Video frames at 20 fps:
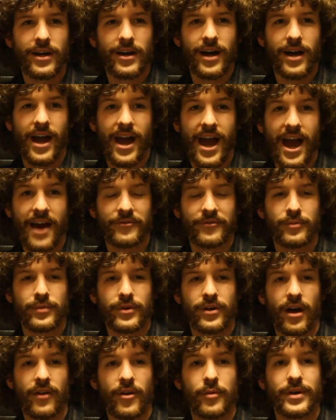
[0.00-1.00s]
I have to be
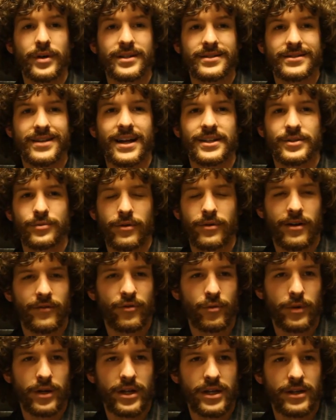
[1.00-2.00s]
on there because that's where
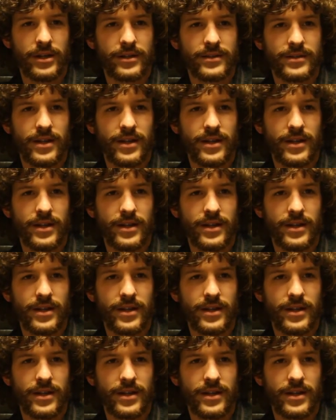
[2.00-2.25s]
everybody is.